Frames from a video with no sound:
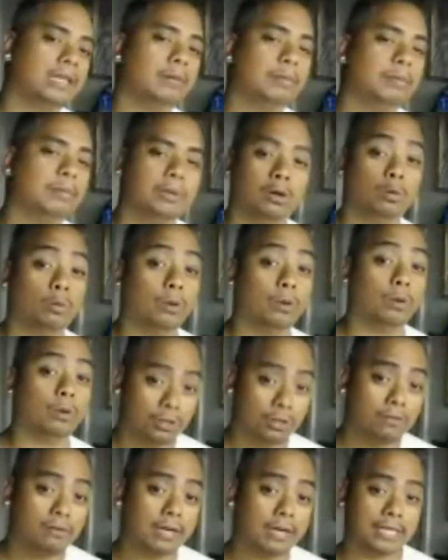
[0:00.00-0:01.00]
Let me know what
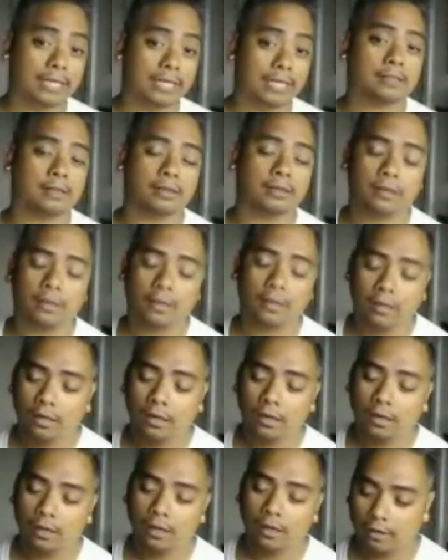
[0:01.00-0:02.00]
you guys think
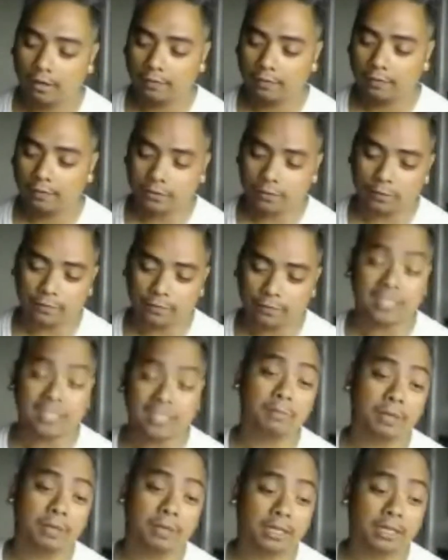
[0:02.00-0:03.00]
of the
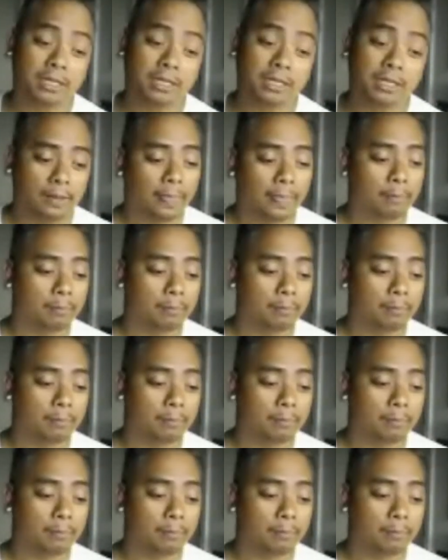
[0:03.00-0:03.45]
Surface Mini.